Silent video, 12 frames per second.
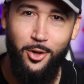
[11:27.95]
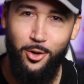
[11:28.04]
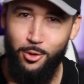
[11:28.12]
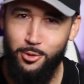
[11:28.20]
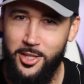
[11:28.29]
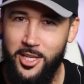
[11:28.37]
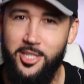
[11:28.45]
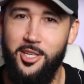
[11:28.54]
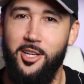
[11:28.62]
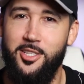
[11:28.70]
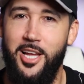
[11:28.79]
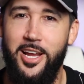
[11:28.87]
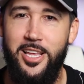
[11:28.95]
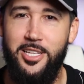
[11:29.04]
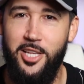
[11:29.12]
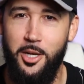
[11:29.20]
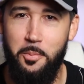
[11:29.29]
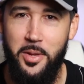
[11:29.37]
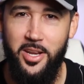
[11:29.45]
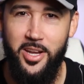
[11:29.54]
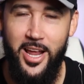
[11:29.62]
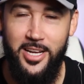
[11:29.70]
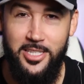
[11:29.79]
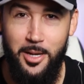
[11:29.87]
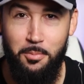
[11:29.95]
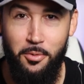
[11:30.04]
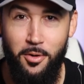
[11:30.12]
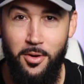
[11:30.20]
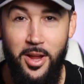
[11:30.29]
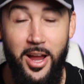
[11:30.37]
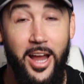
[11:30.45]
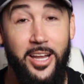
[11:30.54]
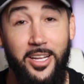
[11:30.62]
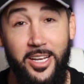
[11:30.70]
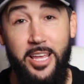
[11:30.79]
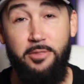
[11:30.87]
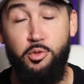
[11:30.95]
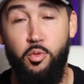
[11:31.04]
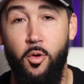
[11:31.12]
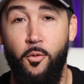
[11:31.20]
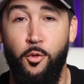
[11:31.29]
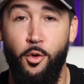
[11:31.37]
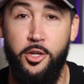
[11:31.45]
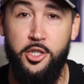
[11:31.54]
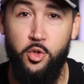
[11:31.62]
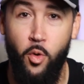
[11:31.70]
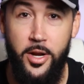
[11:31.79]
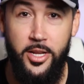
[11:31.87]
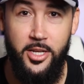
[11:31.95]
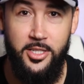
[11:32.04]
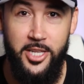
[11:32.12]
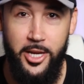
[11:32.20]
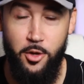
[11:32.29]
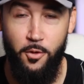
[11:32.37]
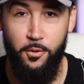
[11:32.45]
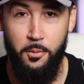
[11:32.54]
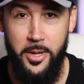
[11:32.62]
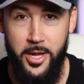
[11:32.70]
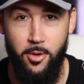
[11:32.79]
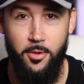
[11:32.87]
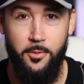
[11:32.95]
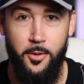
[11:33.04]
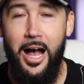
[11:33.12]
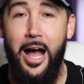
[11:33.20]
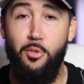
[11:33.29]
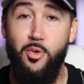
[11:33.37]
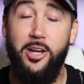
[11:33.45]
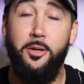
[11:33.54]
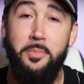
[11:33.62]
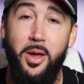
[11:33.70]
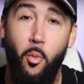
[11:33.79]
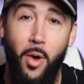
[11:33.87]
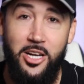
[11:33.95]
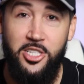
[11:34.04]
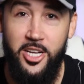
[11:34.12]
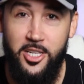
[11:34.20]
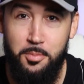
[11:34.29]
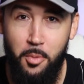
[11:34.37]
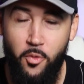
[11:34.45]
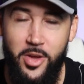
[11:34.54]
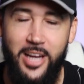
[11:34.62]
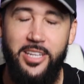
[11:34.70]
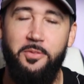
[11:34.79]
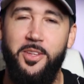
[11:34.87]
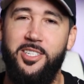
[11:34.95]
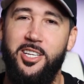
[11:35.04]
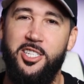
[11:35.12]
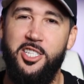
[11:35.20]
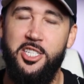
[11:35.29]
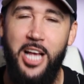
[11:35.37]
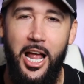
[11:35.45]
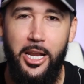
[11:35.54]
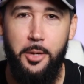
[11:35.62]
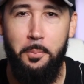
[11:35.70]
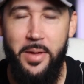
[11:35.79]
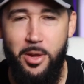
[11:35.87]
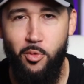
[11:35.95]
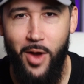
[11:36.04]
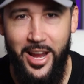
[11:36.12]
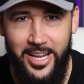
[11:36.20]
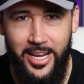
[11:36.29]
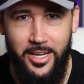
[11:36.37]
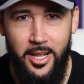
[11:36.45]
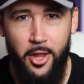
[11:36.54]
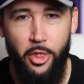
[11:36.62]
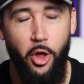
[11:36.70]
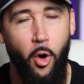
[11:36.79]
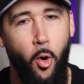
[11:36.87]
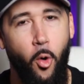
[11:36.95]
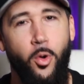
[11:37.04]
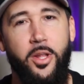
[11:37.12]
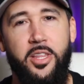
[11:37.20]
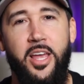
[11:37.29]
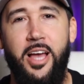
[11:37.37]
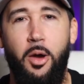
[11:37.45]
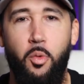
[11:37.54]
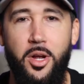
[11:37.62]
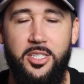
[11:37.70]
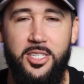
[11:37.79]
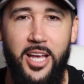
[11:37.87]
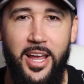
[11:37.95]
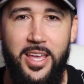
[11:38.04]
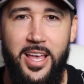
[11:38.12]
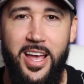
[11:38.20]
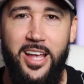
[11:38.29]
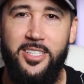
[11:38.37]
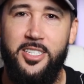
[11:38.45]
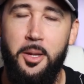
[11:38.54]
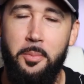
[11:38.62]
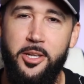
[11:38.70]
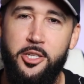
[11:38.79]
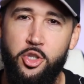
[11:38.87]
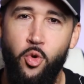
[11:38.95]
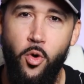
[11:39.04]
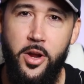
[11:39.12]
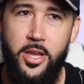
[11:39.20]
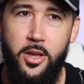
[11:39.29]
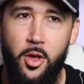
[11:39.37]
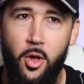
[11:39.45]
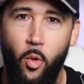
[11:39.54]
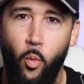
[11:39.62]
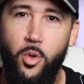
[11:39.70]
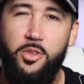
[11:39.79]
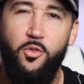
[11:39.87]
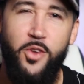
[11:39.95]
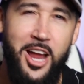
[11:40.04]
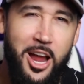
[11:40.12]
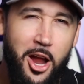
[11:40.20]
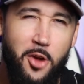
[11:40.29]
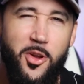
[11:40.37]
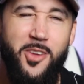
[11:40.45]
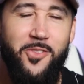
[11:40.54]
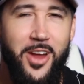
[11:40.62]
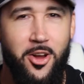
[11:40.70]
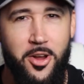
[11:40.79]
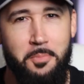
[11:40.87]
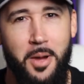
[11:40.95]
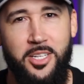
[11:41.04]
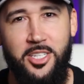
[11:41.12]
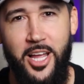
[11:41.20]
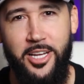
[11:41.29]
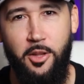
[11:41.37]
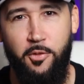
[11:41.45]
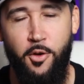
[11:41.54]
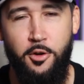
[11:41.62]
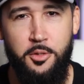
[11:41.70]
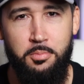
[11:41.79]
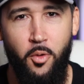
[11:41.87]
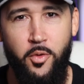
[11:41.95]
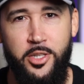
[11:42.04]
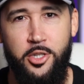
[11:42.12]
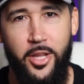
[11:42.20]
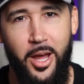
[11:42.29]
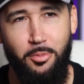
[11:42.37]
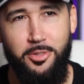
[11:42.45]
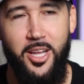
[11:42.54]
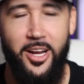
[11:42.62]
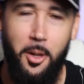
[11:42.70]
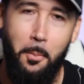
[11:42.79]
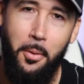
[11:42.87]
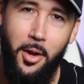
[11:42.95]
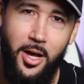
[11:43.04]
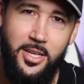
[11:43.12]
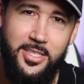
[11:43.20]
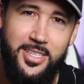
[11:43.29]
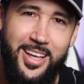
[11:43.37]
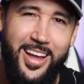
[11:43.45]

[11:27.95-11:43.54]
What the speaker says: Lucius looks like he's going to be the next emperor, and it leaves room for the story to continue from here. I recommend watching this movie. I give this a solid B rating. The only thing I would say is some of the story was very, very much like the first movie, so that was like a plus.